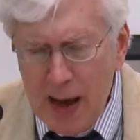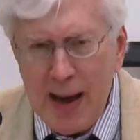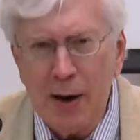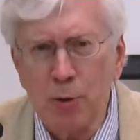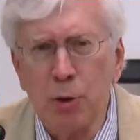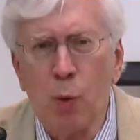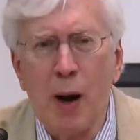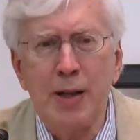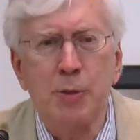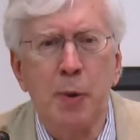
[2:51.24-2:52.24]
And also
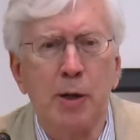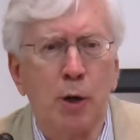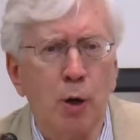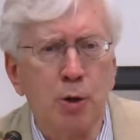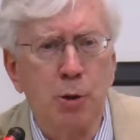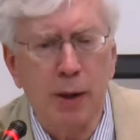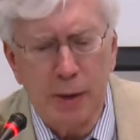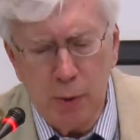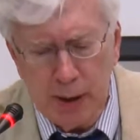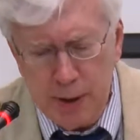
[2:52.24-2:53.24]
widespread cultural
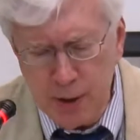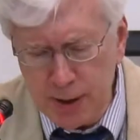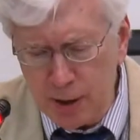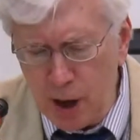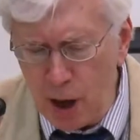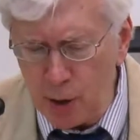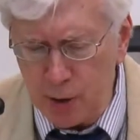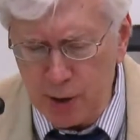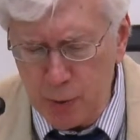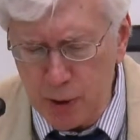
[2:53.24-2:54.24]
and religious
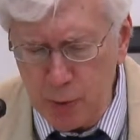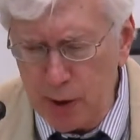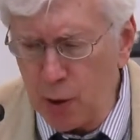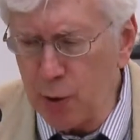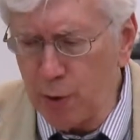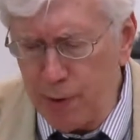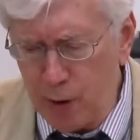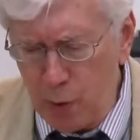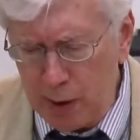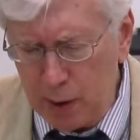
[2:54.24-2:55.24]
intolerance, which we all know
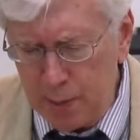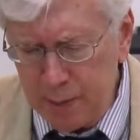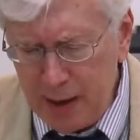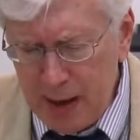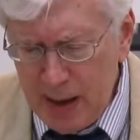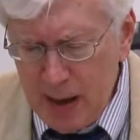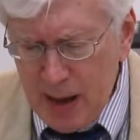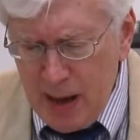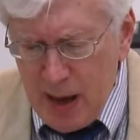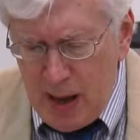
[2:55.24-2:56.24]
very well.
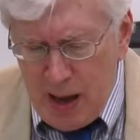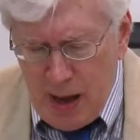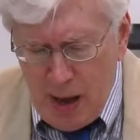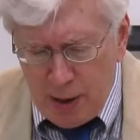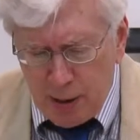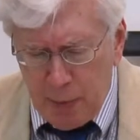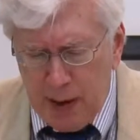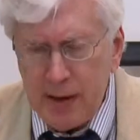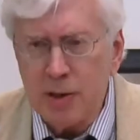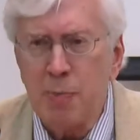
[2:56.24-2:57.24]
But
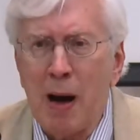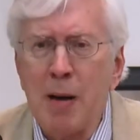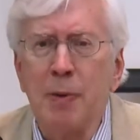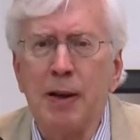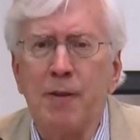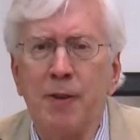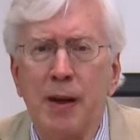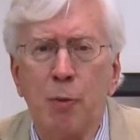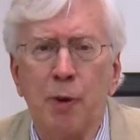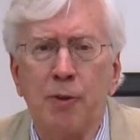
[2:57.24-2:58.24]
it is my belief
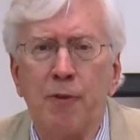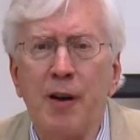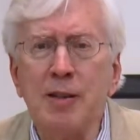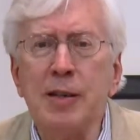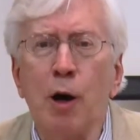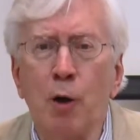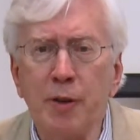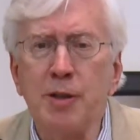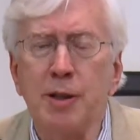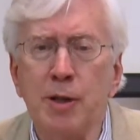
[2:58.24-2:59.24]
that with facing all
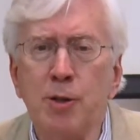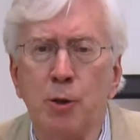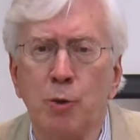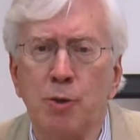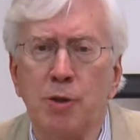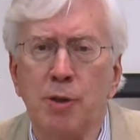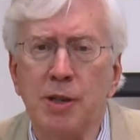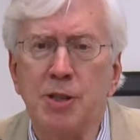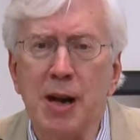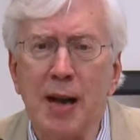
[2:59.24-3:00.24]
these issues,
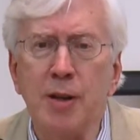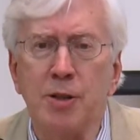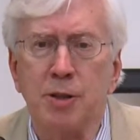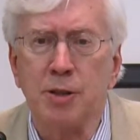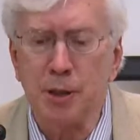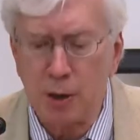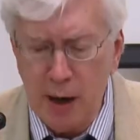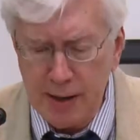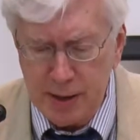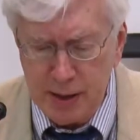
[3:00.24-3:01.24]
these challenges, these
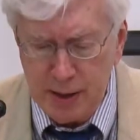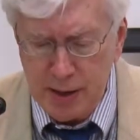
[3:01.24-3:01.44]
crises,